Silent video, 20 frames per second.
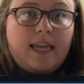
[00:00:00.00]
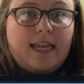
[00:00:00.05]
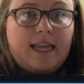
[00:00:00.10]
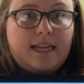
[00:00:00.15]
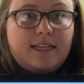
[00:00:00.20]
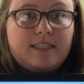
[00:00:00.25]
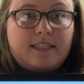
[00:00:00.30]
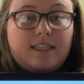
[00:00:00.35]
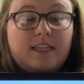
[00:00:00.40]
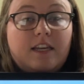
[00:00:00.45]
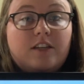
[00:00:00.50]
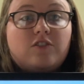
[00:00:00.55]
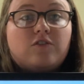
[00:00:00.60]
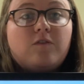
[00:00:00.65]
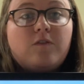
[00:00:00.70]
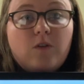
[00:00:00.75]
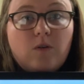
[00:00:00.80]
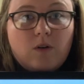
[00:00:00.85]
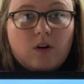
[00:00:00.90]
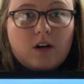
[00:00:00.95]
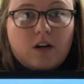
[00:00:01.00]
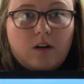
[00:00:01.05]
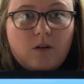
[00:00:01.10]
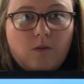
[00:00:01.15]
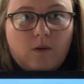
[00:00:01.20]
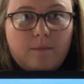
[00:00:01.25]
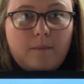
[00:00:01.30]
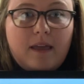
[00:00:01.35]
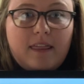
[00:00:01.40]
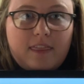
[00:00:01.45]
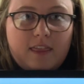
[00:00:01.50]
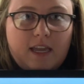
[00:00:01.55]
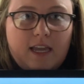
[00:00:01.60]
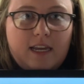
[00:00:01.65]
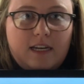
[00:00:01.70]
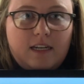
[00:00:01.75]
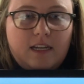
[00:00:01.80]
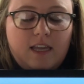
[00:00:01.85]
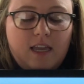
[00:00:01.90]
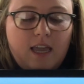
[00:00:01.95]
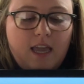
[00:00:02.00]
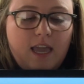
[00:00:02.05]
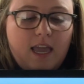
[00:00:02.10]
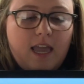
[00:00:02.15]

and C H four or methane,